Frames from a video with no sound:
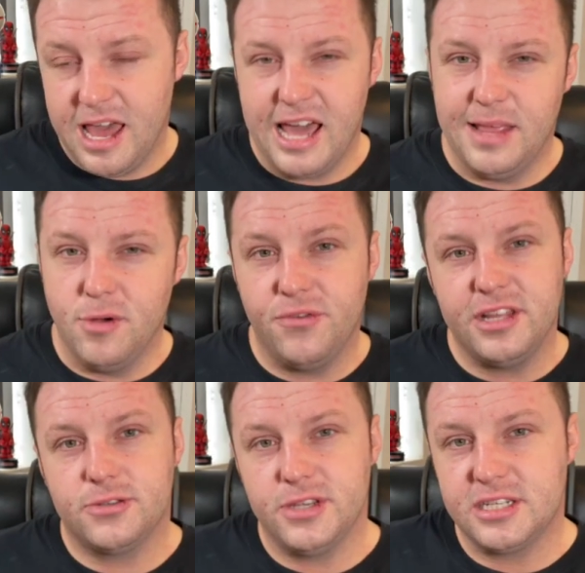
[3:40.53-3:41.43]
And then moving
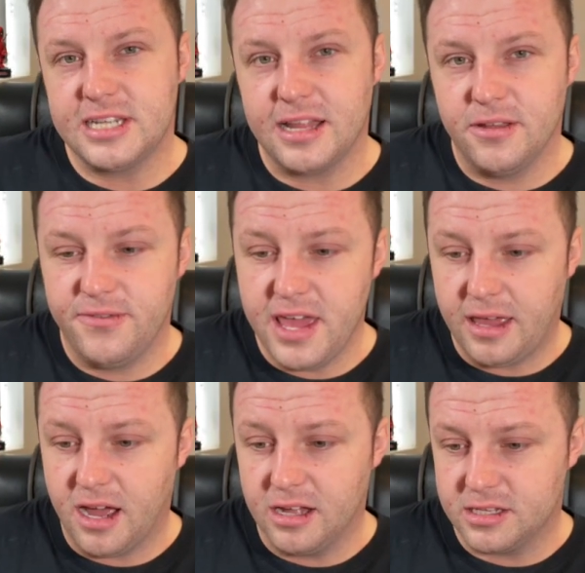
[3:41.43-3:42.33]
into his standard V
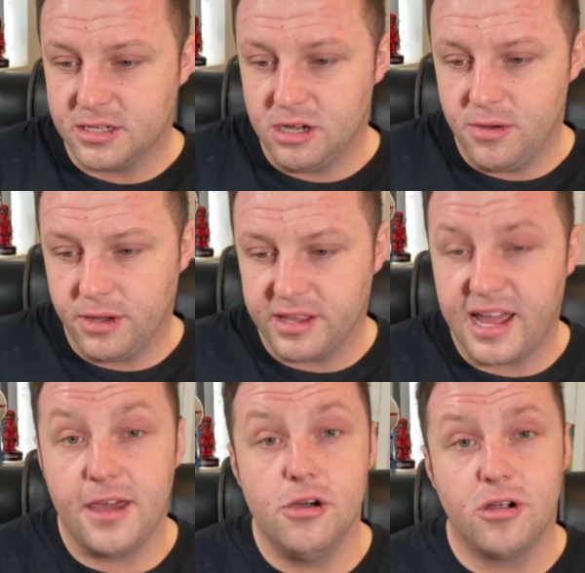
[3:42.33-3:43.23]
card, so we've got the
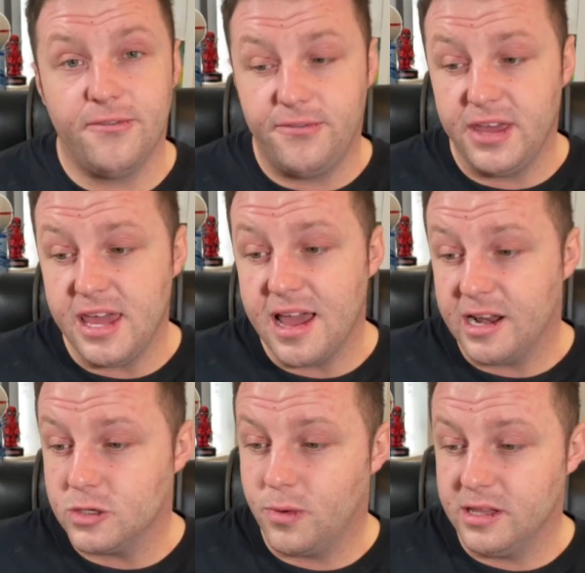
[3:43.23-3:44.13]
Kyogre V
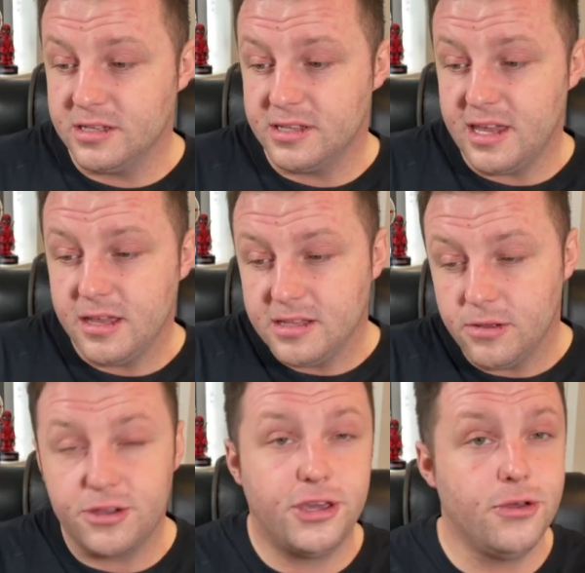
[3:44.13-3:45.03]
and as well as the
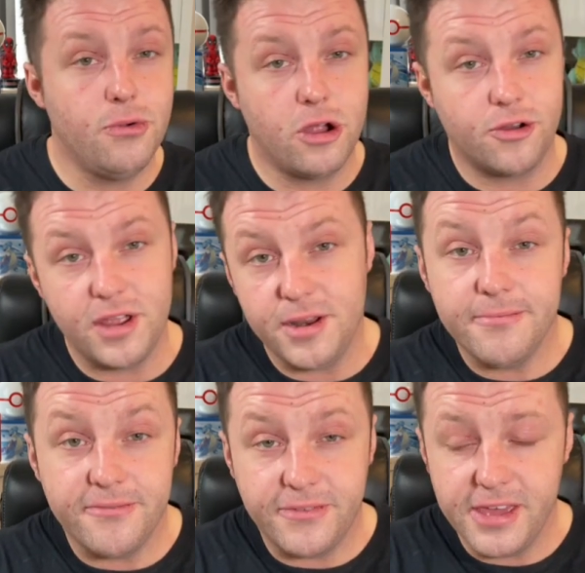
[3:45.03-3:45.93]
little cute
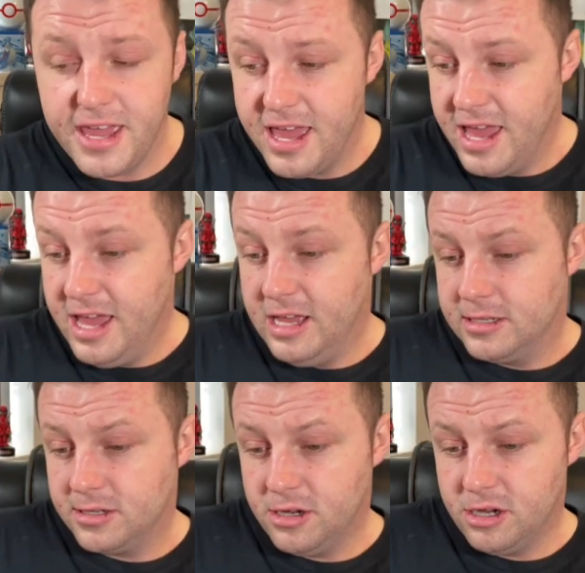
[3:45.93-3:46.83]
Greedent V.
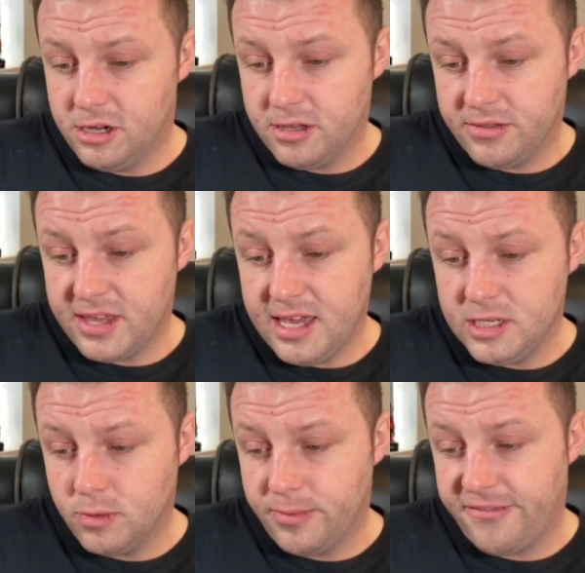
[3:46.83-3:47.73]
So
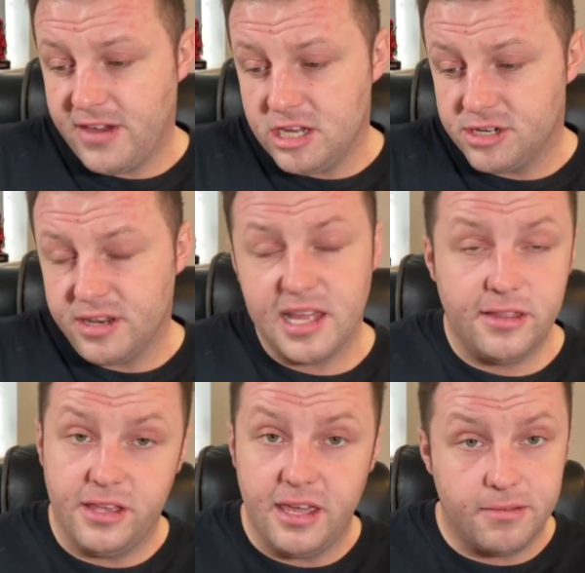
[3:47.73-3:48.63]
these will be featuring
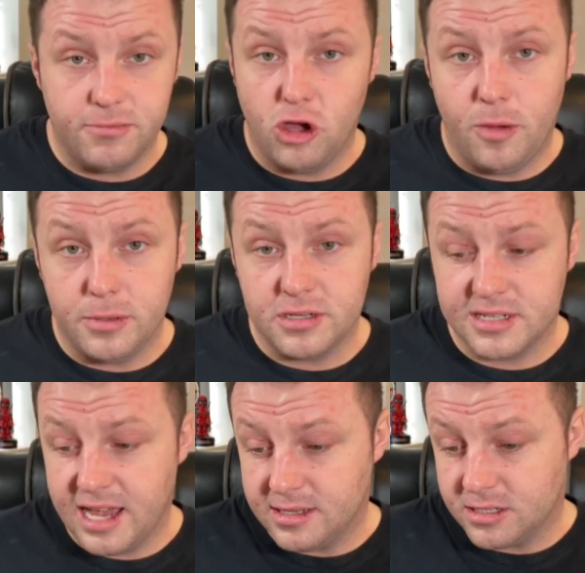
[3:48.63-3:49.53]
in the normal set.